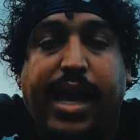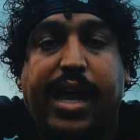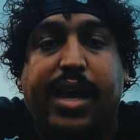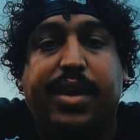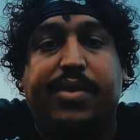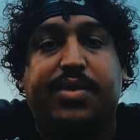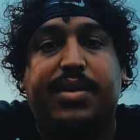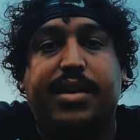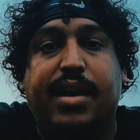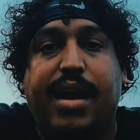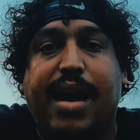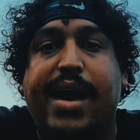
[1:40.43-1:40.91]

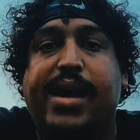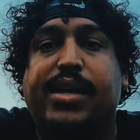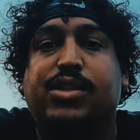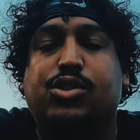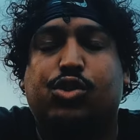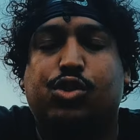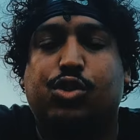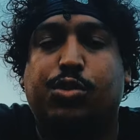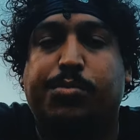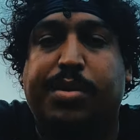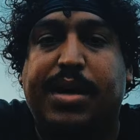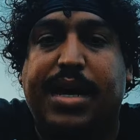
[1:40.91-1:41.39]
and the
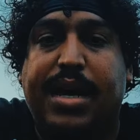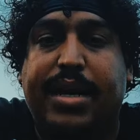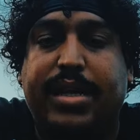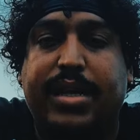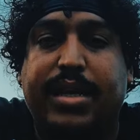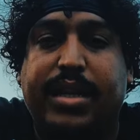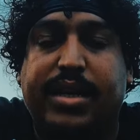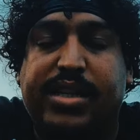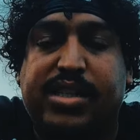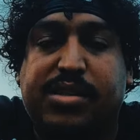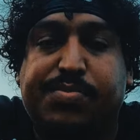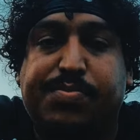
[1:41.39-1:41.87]
astral
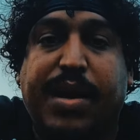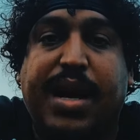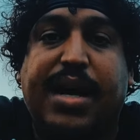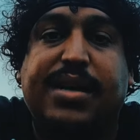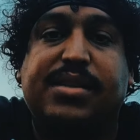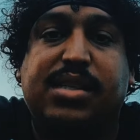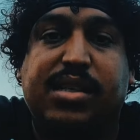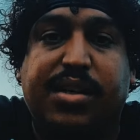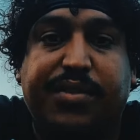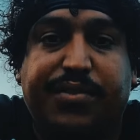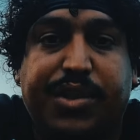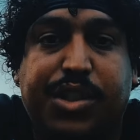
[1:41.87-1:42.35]
body is
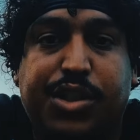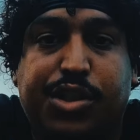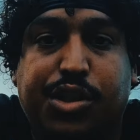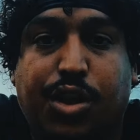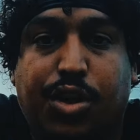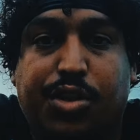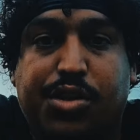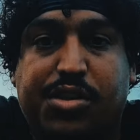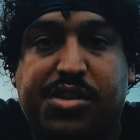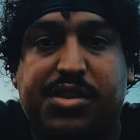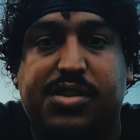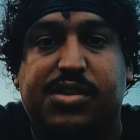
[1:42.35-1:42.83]
positively
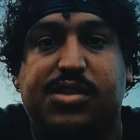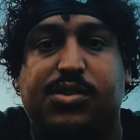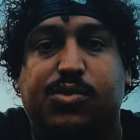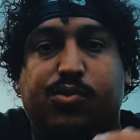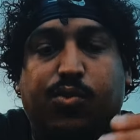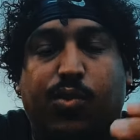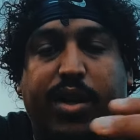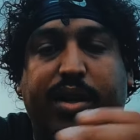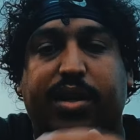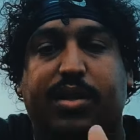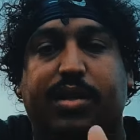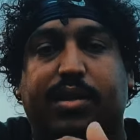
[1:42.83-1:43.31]
charged. This
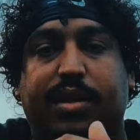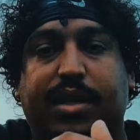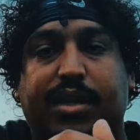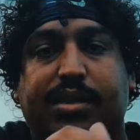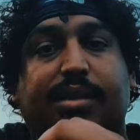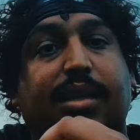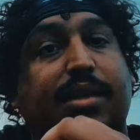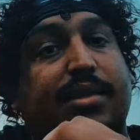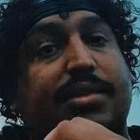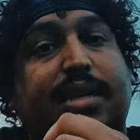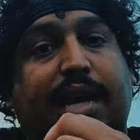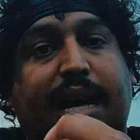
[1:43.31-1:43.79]
is one of the
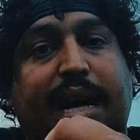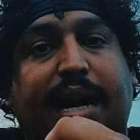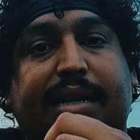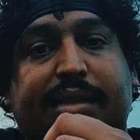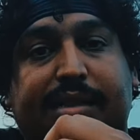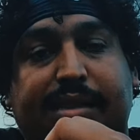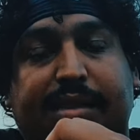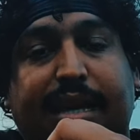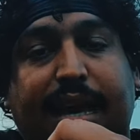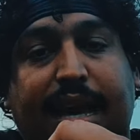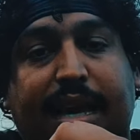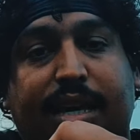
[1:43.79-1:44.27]
things that
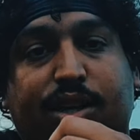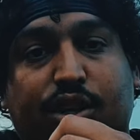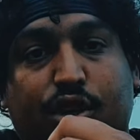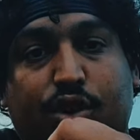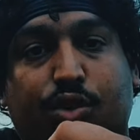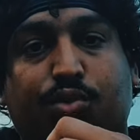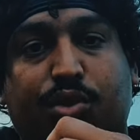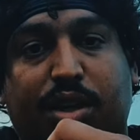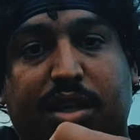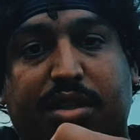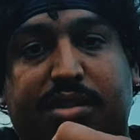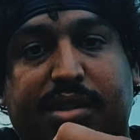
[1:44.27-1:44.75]
ties that
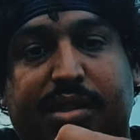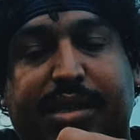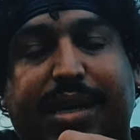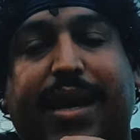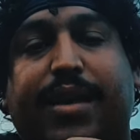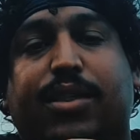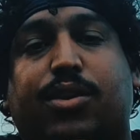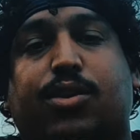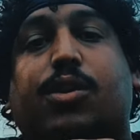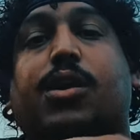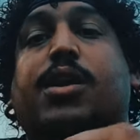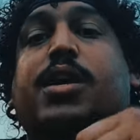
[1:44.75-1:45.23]
union
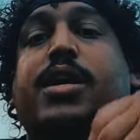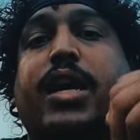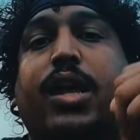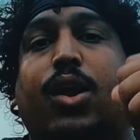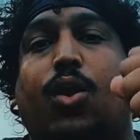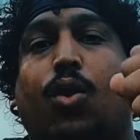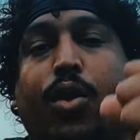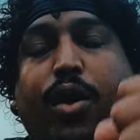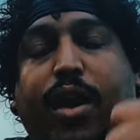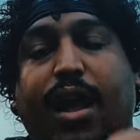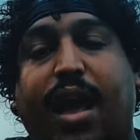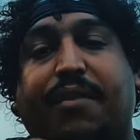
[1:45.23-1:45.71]
together
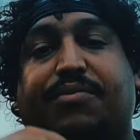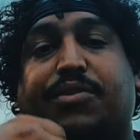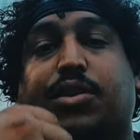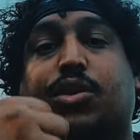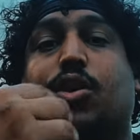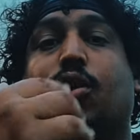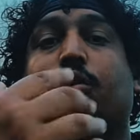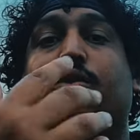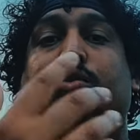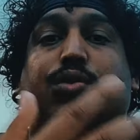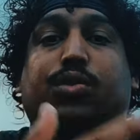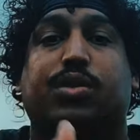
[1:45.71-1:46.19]
in order to have to
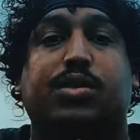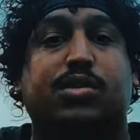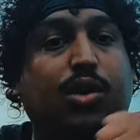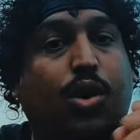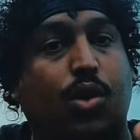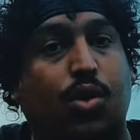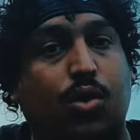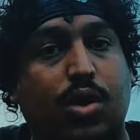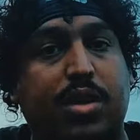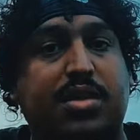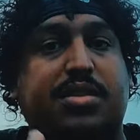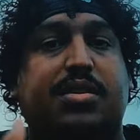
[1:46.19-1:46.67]
go through this
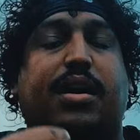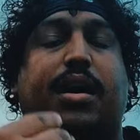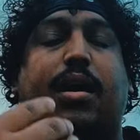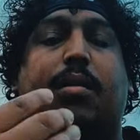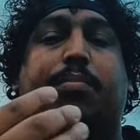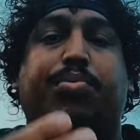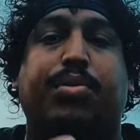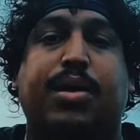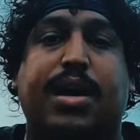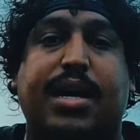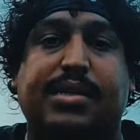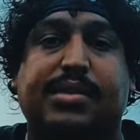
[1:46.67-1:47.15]
whole
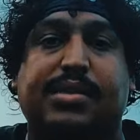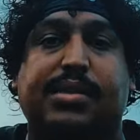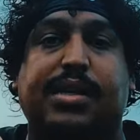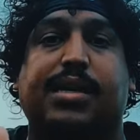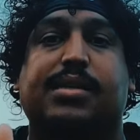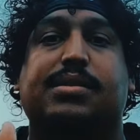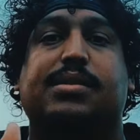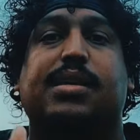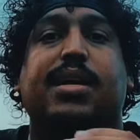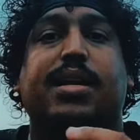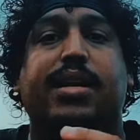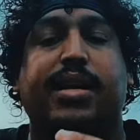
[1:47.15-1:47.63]
entire
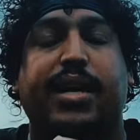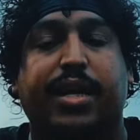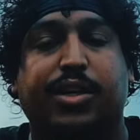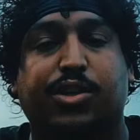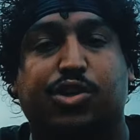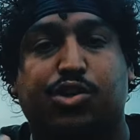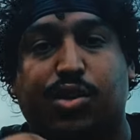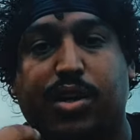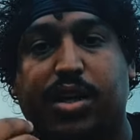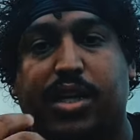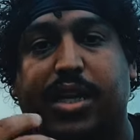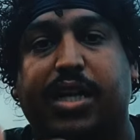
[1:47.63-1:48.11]
process
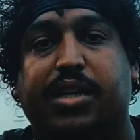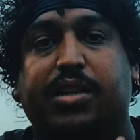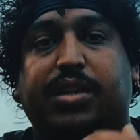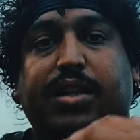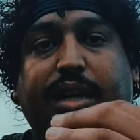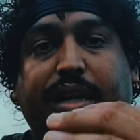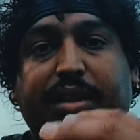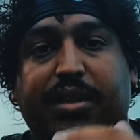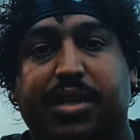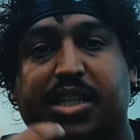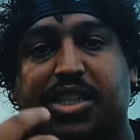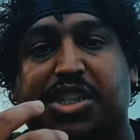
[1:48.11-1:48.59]
and in,
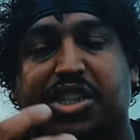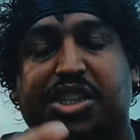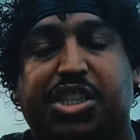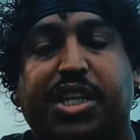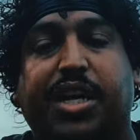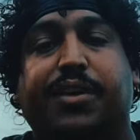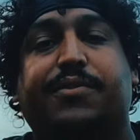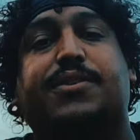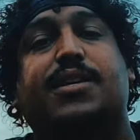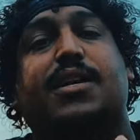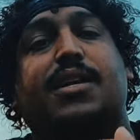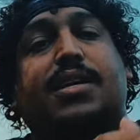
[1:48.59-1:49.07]
in, this
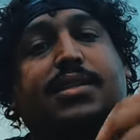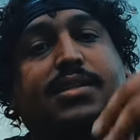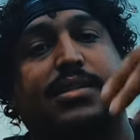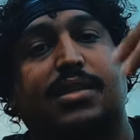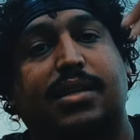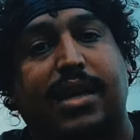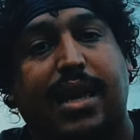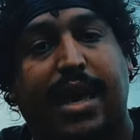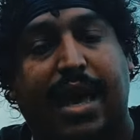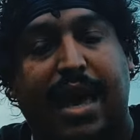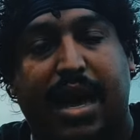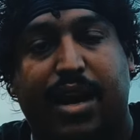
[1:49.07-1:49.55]
shift
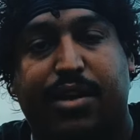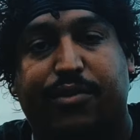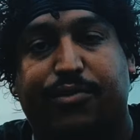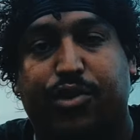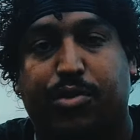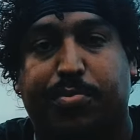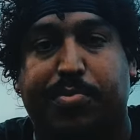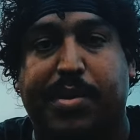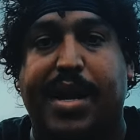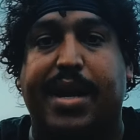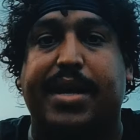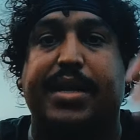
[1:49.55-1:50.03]
to get out of
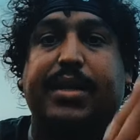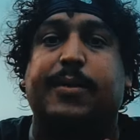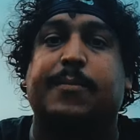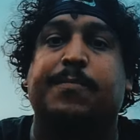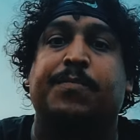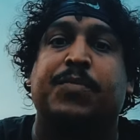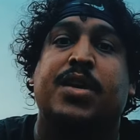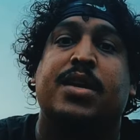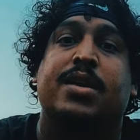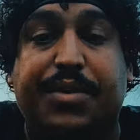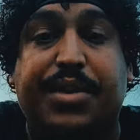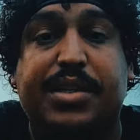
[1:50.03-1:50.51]
your body.
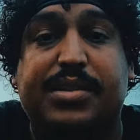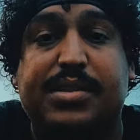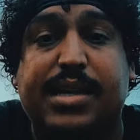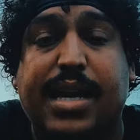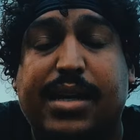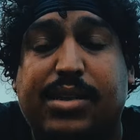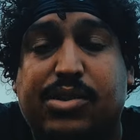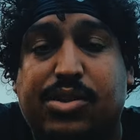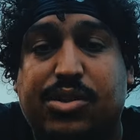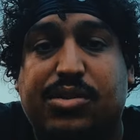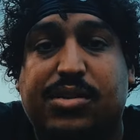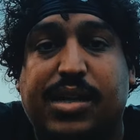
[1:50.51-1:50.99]
Now this
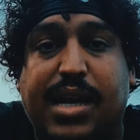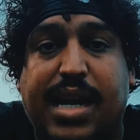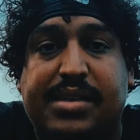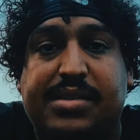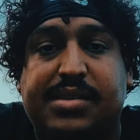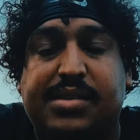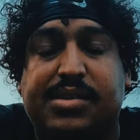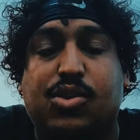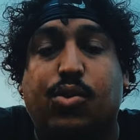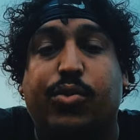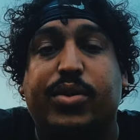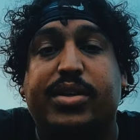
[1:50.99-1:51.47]

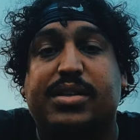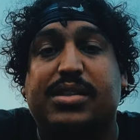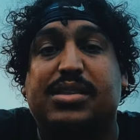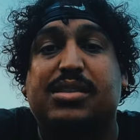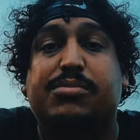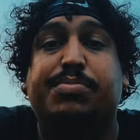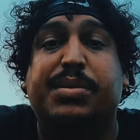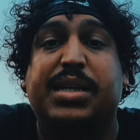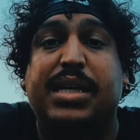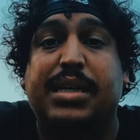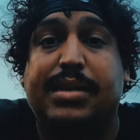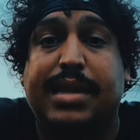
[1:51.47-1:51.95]
exercise is going to
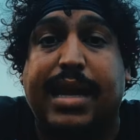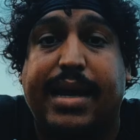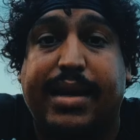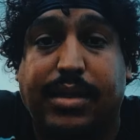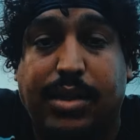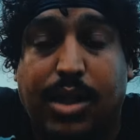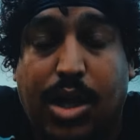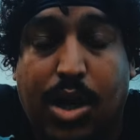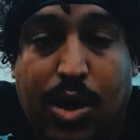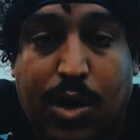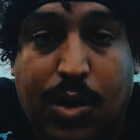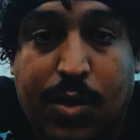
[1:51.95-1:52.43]
speed that
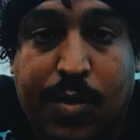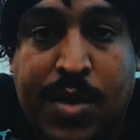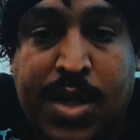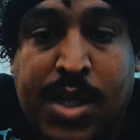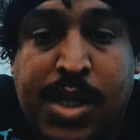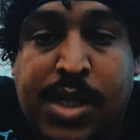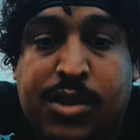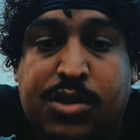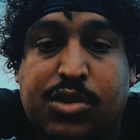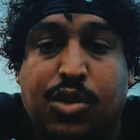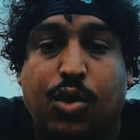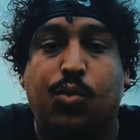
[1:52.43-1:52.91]
along.
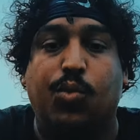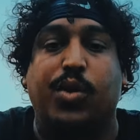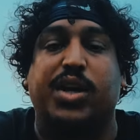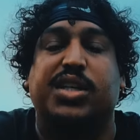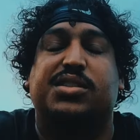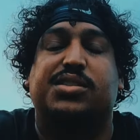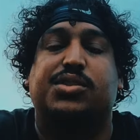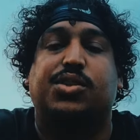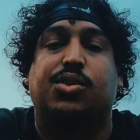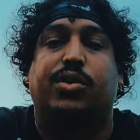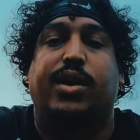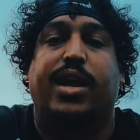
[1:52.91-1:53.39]
So
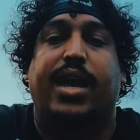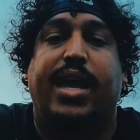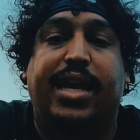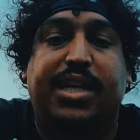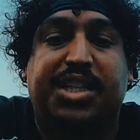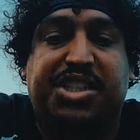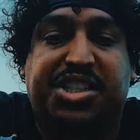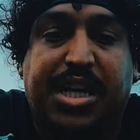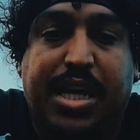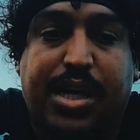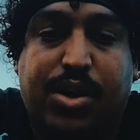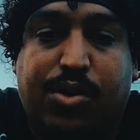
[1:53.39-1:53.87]
once your
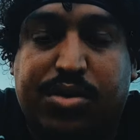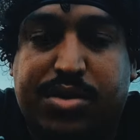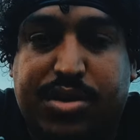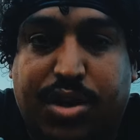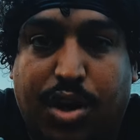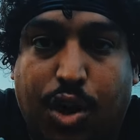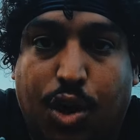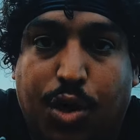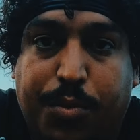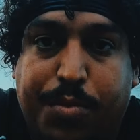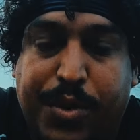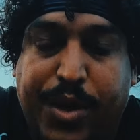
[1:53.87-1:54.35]
hand chakras
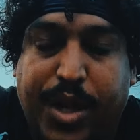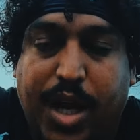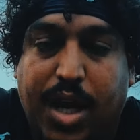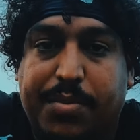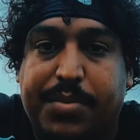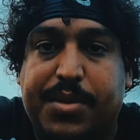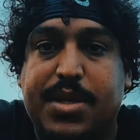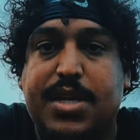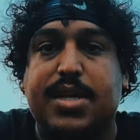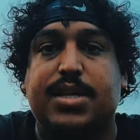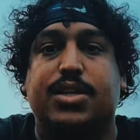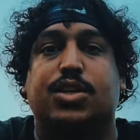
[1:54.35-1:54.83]
are open
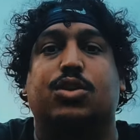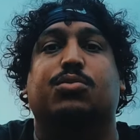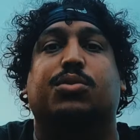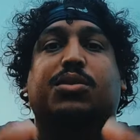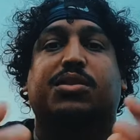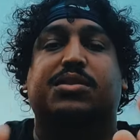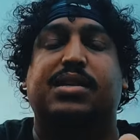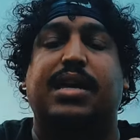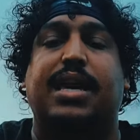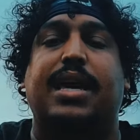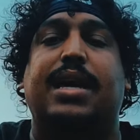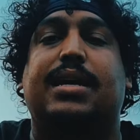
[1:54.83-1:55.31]
up, you
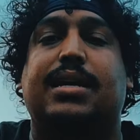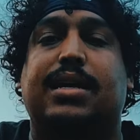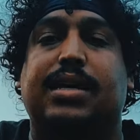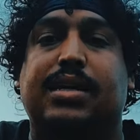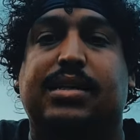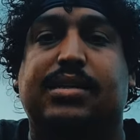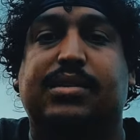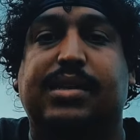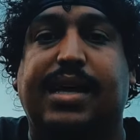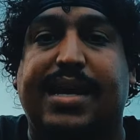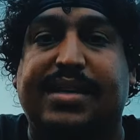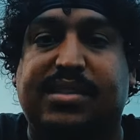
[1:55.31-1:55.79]
will take a
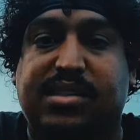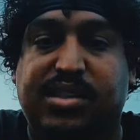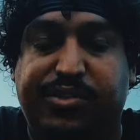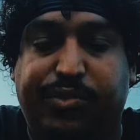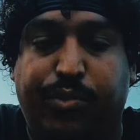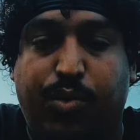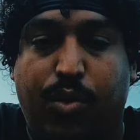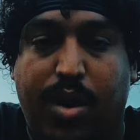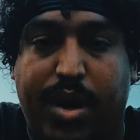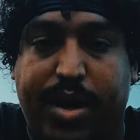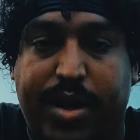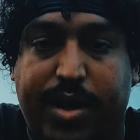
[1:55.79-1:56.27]
glass
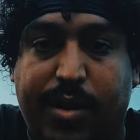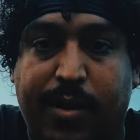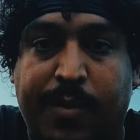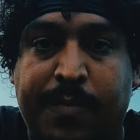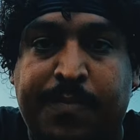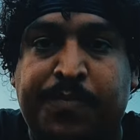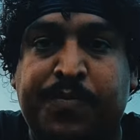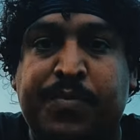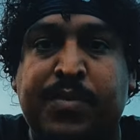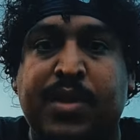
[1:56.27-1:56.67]
of water.